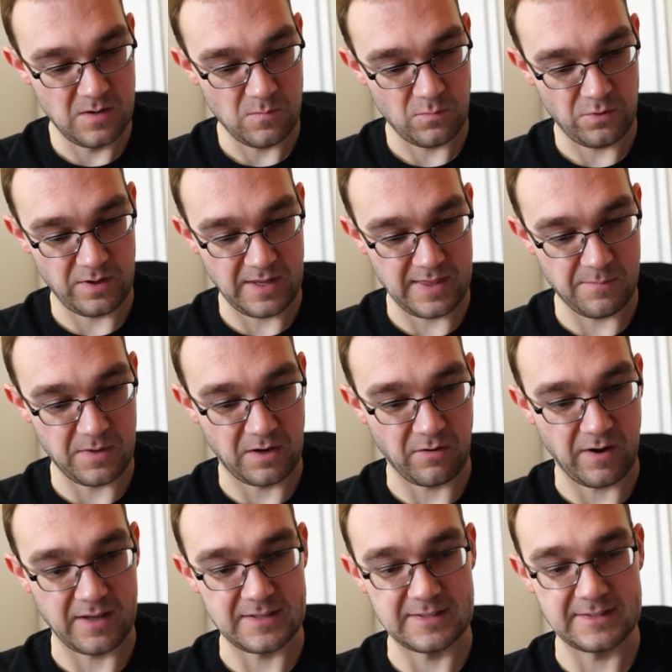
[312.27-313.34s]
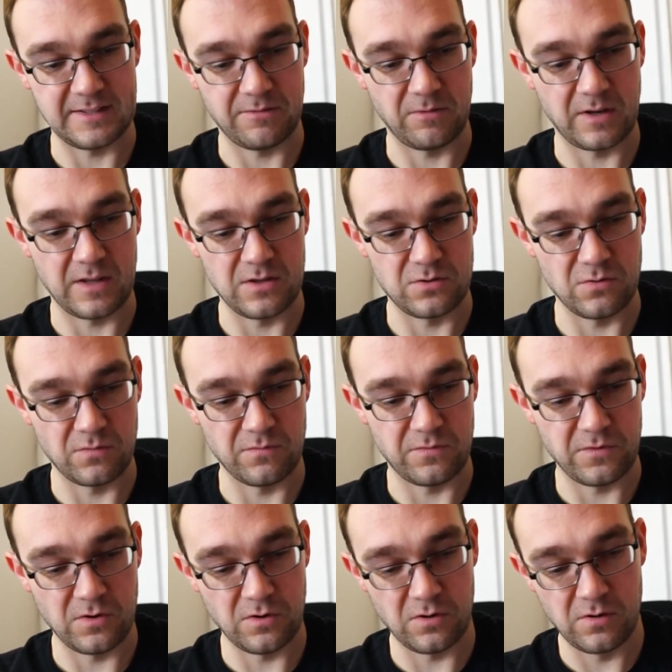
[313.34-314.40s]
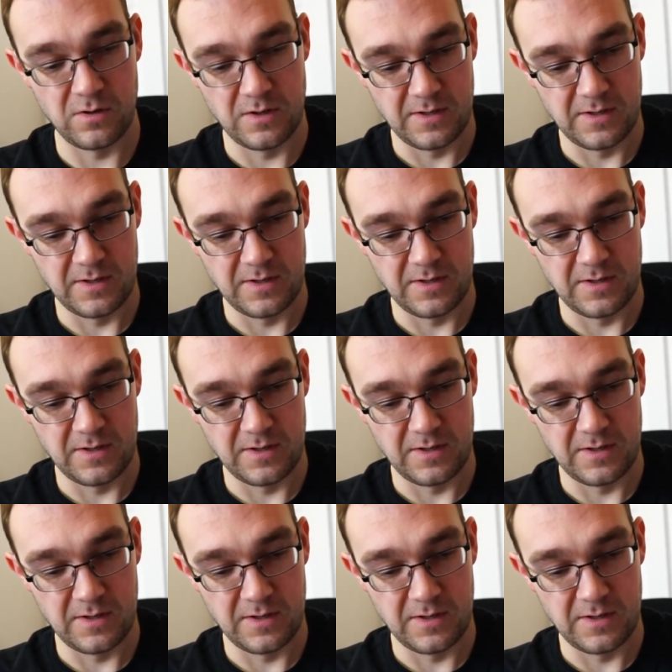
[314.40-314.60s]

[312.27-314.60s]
But yeah, that'd be great to see if we can get the Jordan 4.